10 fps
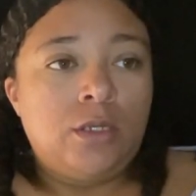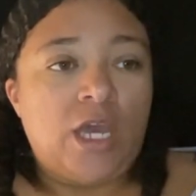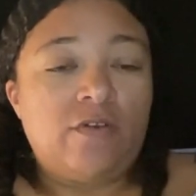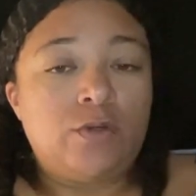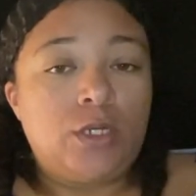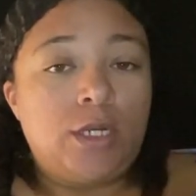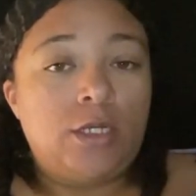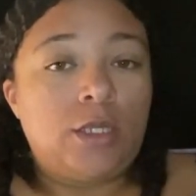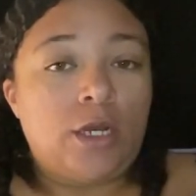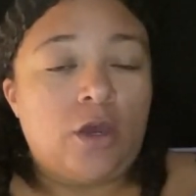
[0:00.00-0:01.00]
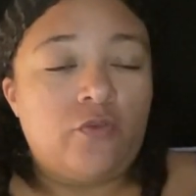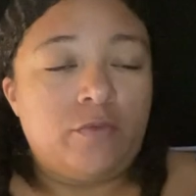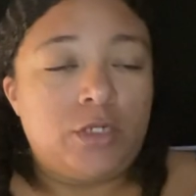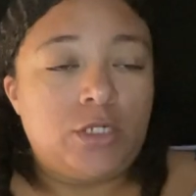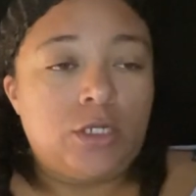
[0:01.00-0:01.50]
After getting that off
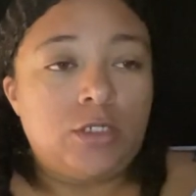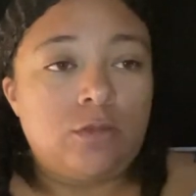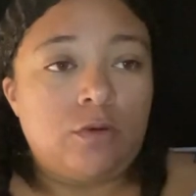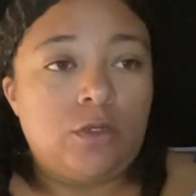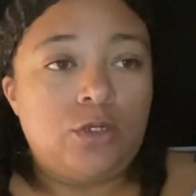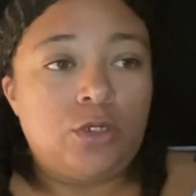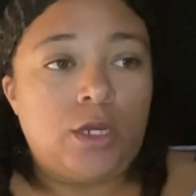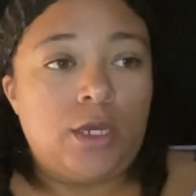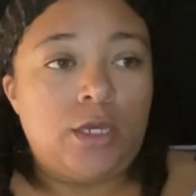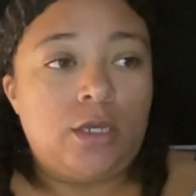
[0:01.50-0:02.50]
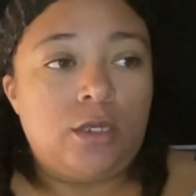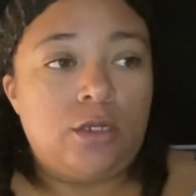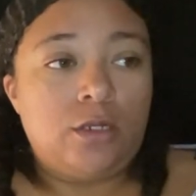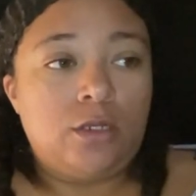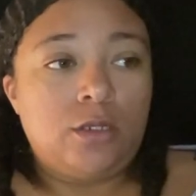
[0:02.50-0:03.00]
my chest, I'm gonna try
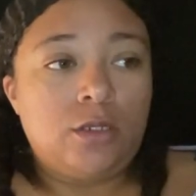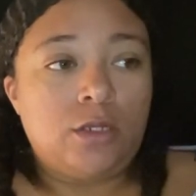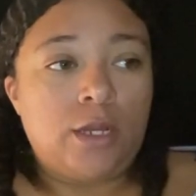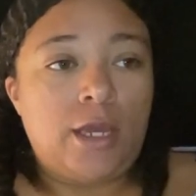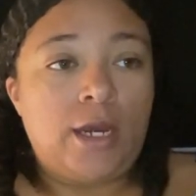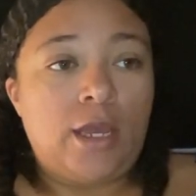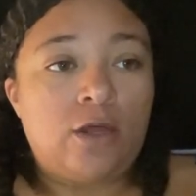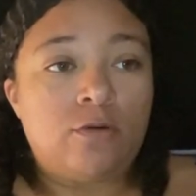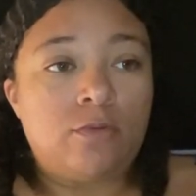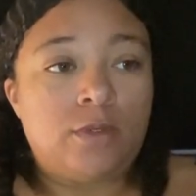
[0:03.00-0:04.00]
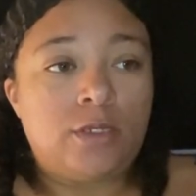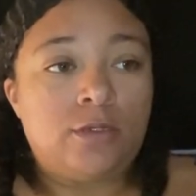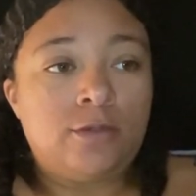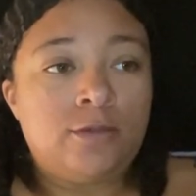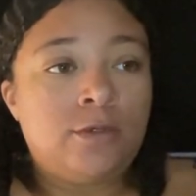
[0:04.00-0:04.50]
and lay down, but
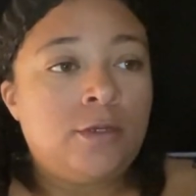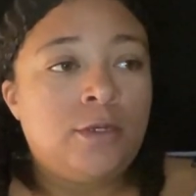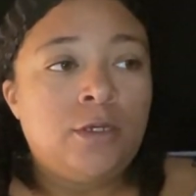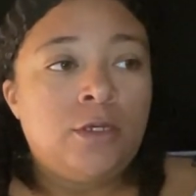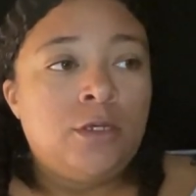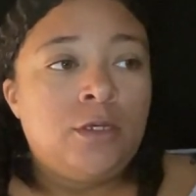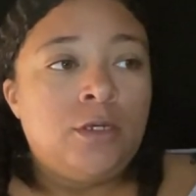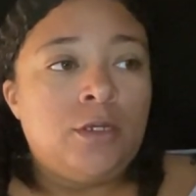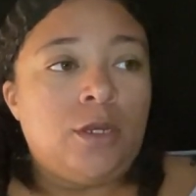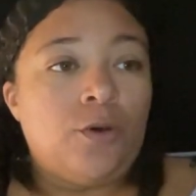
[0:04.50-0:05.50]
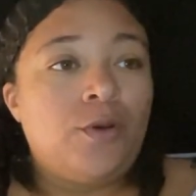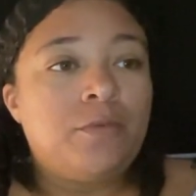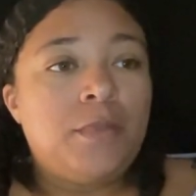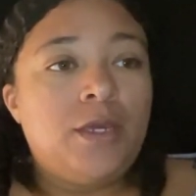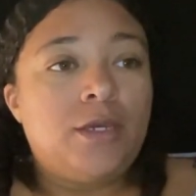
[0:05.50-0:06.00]
knowing
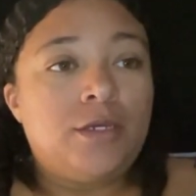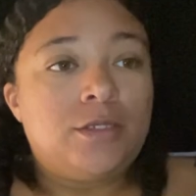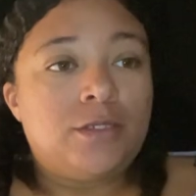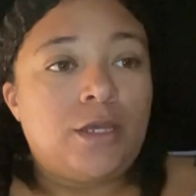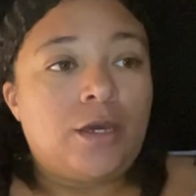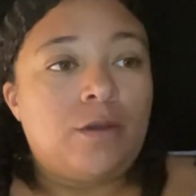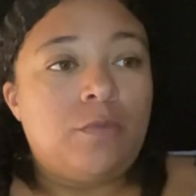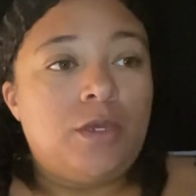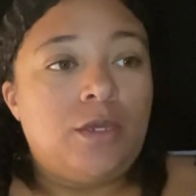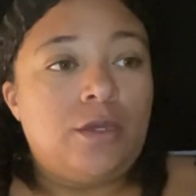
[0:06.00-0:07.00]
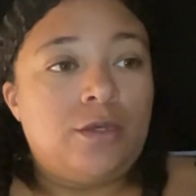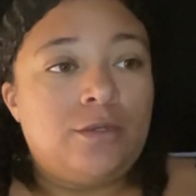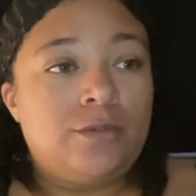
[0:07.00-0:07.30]
me, it's not going to be